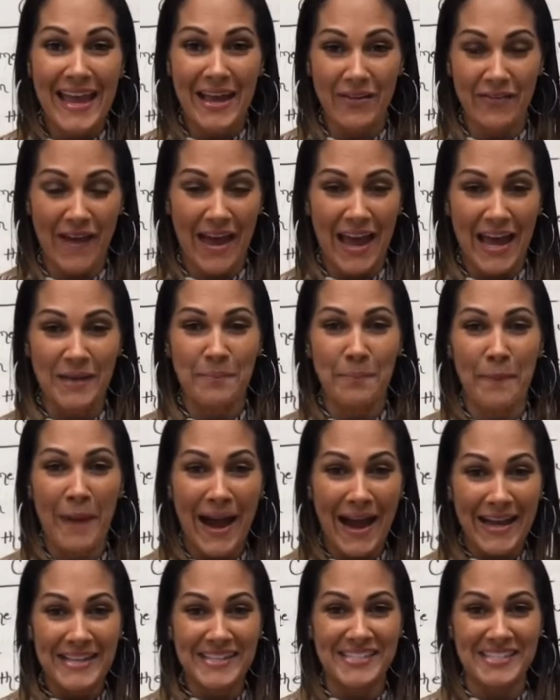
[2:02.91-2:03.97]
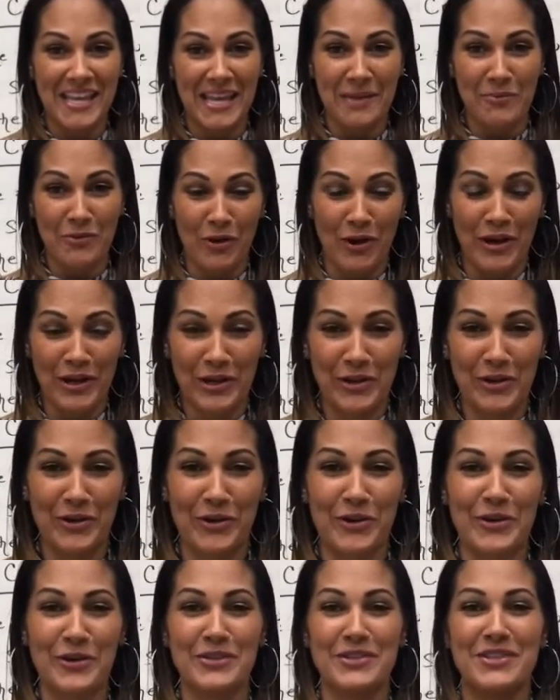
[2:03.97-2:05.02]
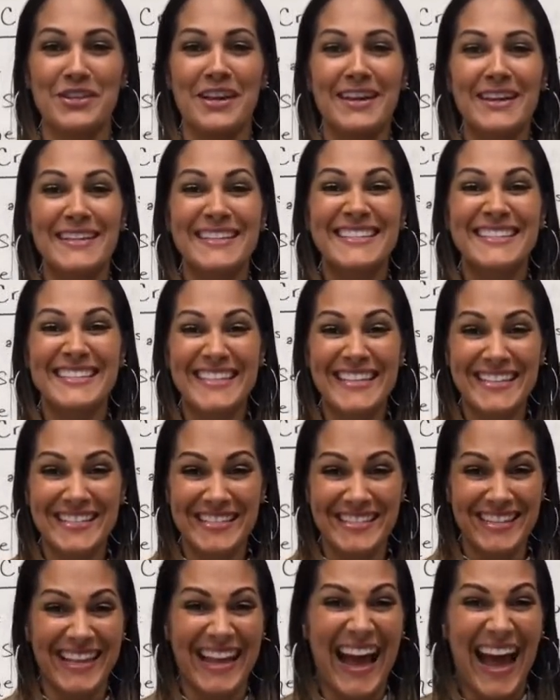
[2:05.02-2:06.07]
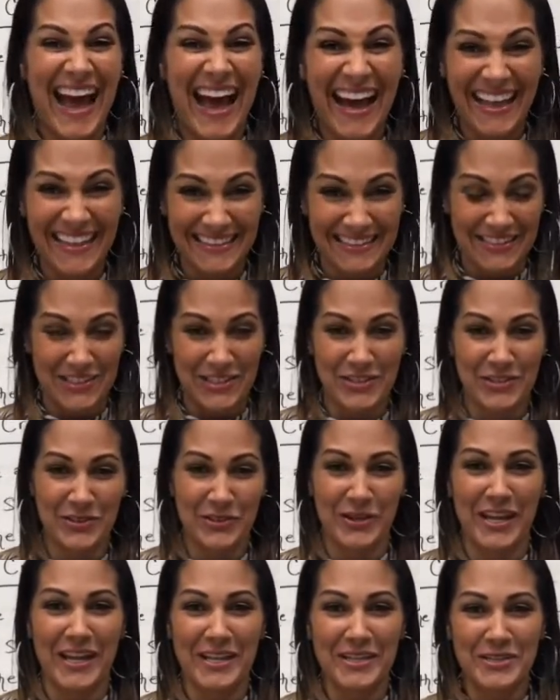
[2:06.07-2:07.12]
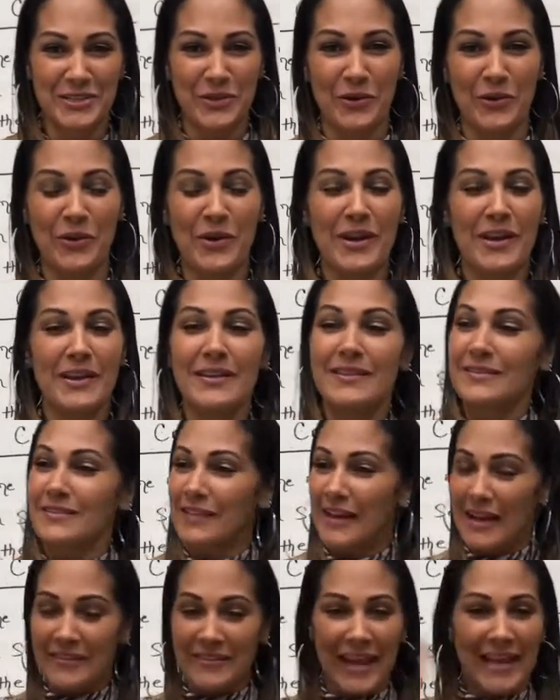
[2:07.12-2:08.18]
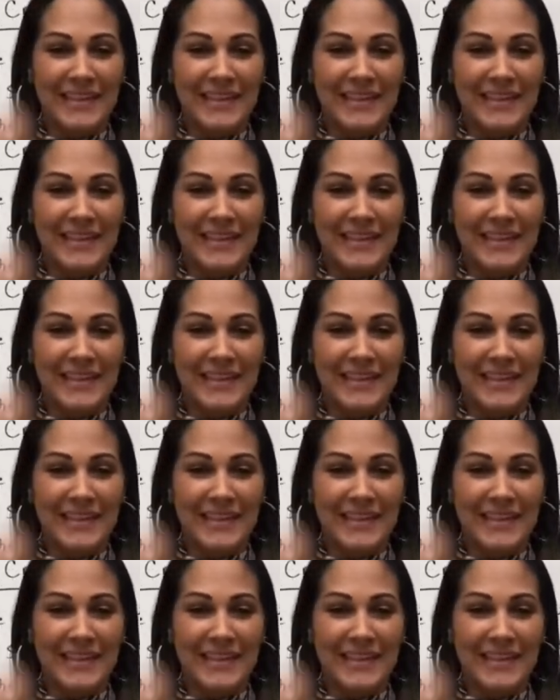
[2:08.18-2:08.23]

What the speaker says: had my same credit cards since college, okay? So not